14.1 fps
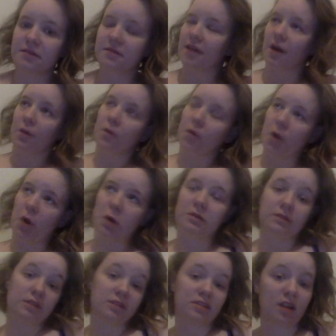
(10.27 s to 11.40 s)
that long
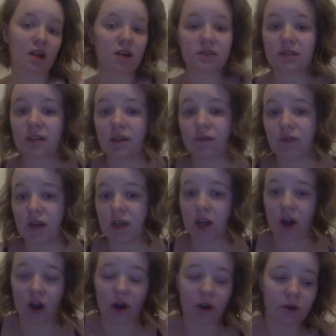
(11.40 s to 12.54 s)
since I last did a
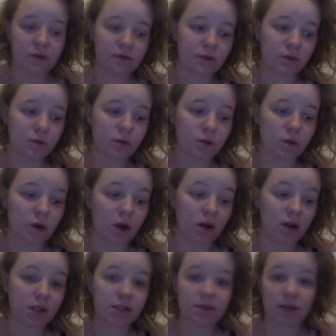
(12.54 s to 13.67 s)
video for you guys,